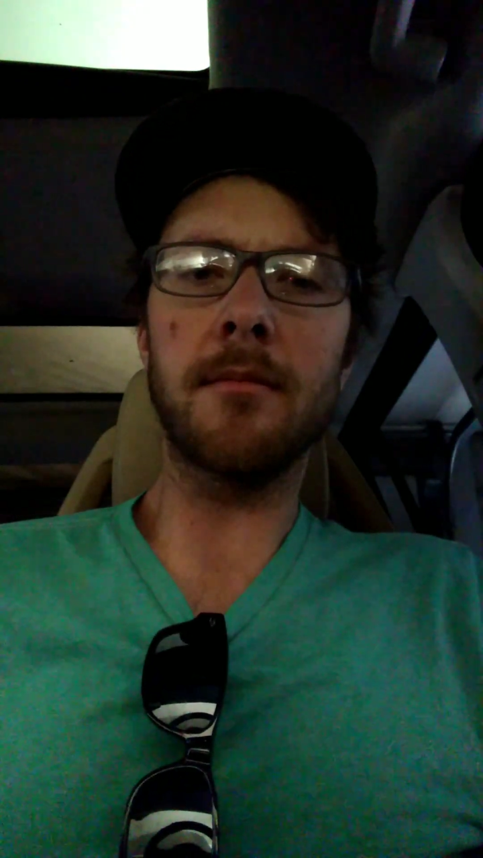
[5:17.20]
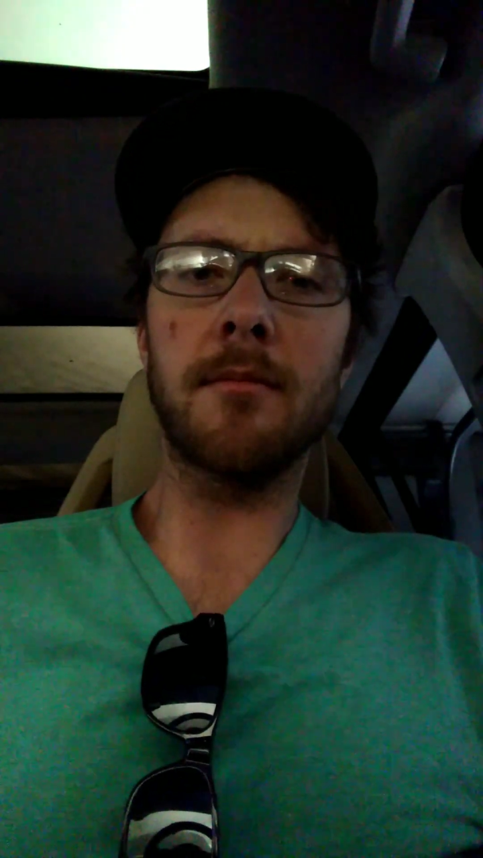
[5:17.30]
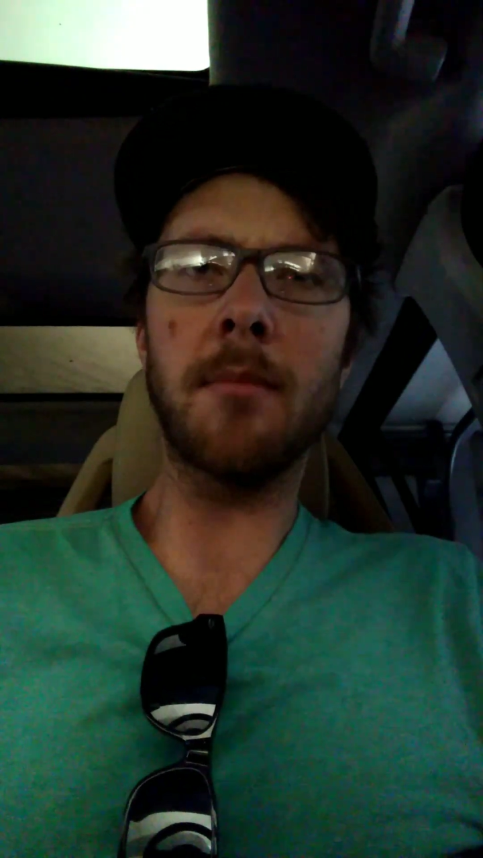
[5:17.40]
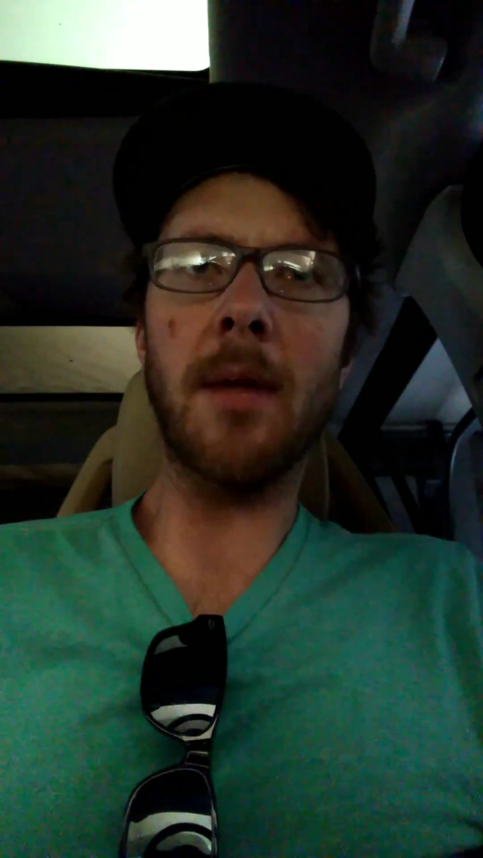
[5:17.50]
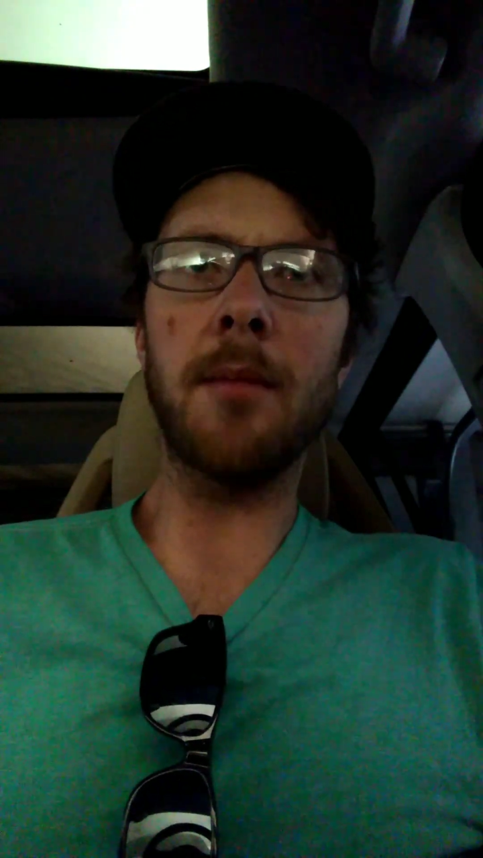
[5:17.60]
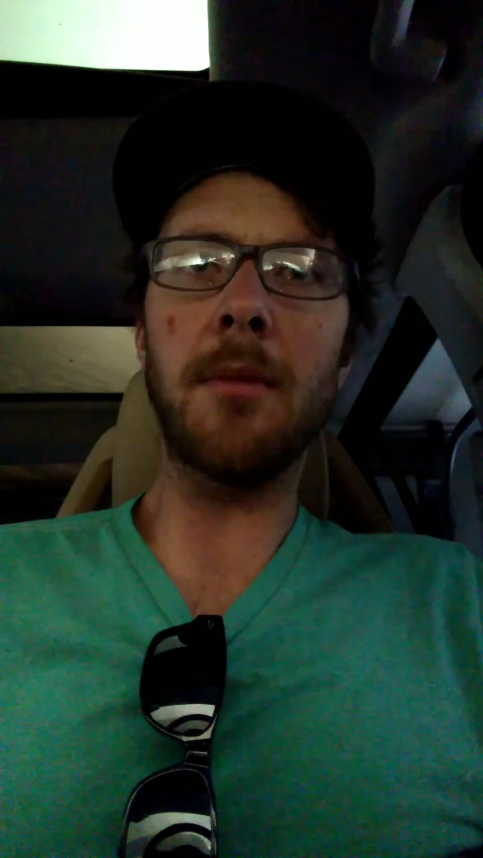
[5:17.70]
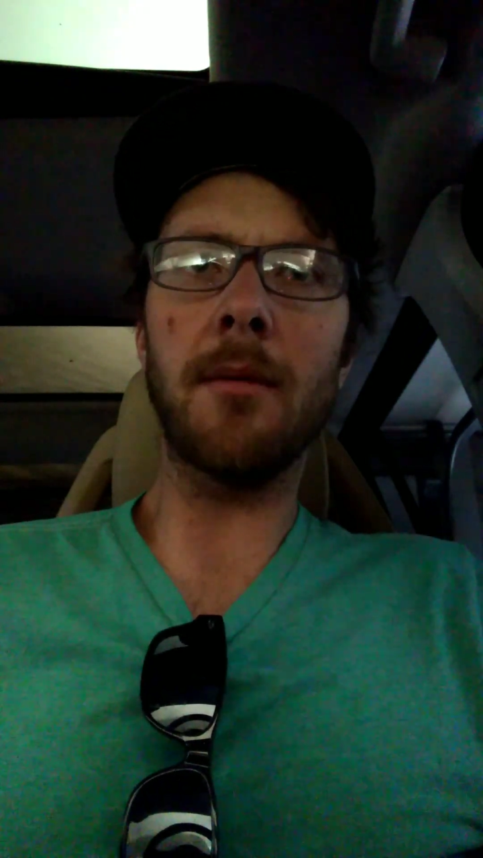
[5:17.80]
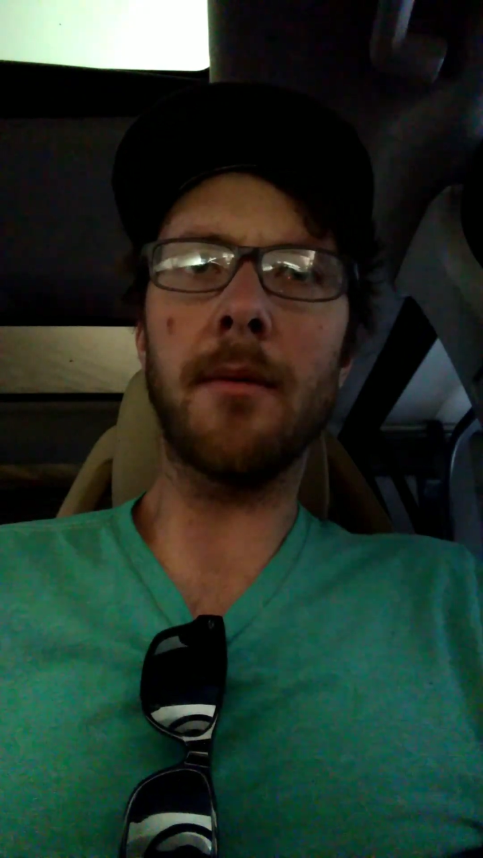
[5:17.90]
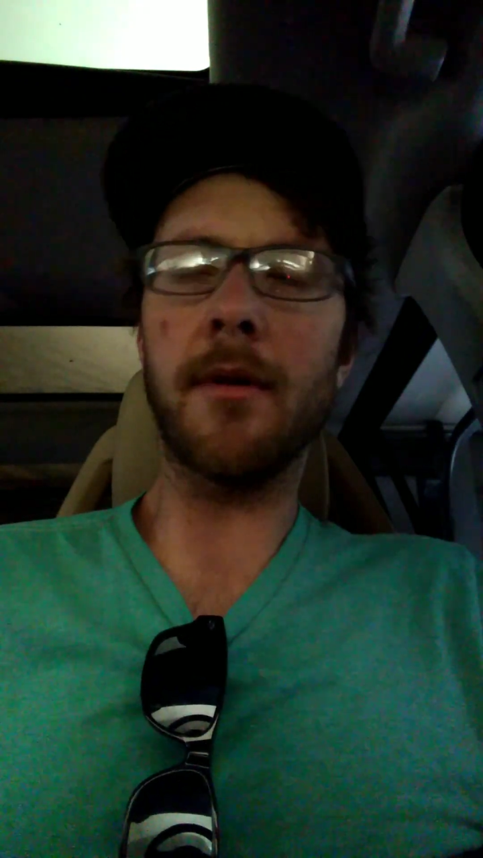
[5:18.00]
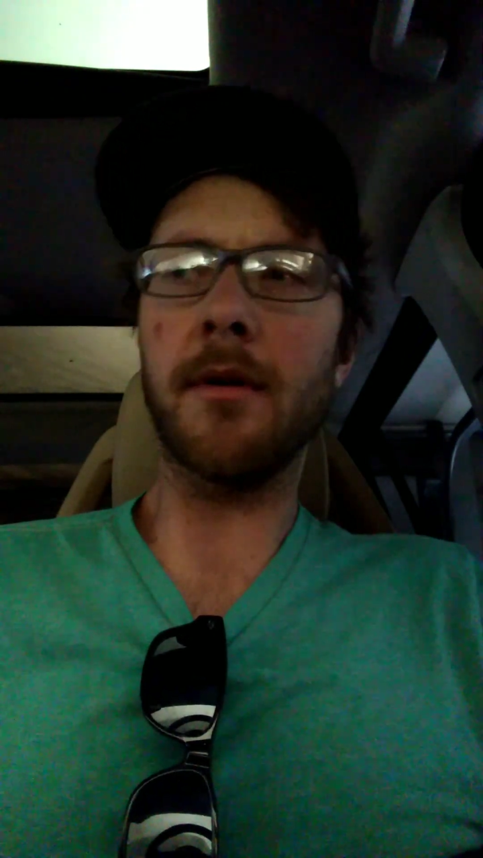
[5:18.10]
might be
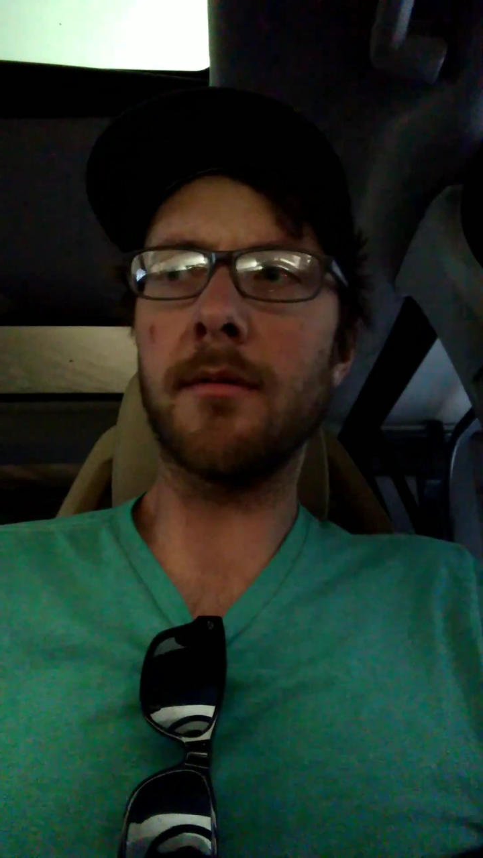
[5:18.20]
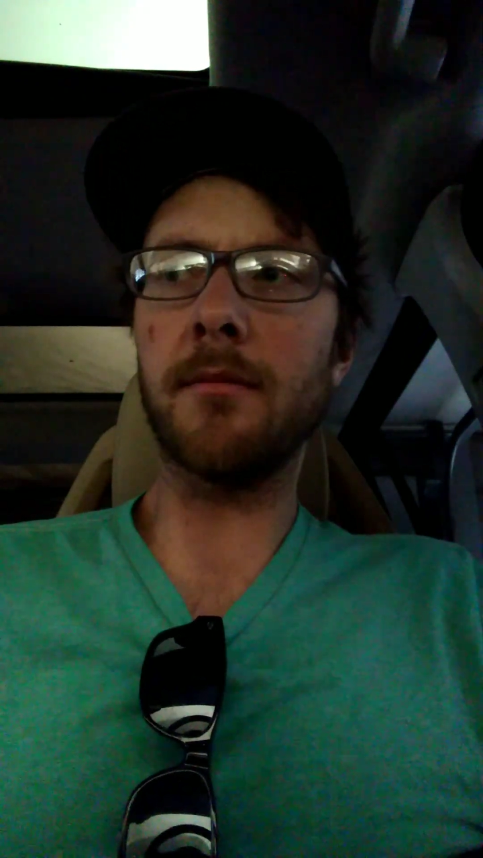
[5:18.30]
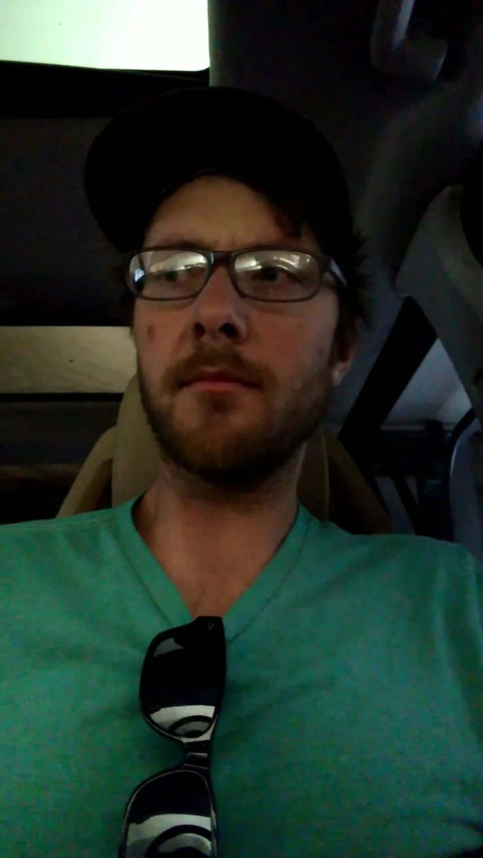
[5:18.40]
able to